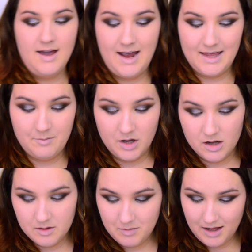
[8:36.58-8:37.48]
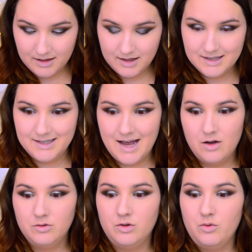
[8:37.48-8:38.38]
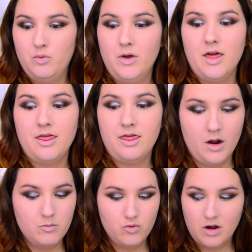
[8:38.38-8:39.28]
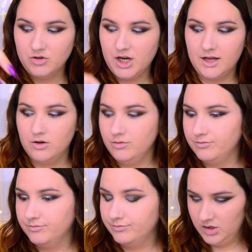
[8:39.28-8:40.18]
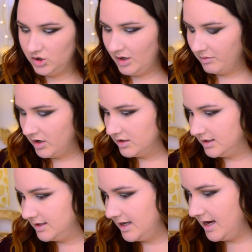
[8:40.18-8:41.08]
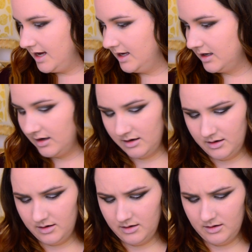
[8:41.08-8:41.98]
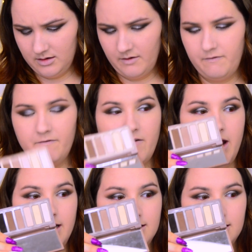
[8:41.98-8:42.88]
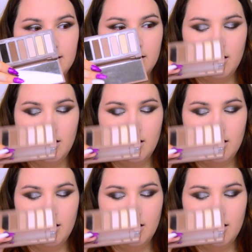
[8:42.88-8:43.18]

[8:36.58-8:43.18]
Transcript: And I'm gonna blend this out with a brown shadow. So I'm gonna take Faint.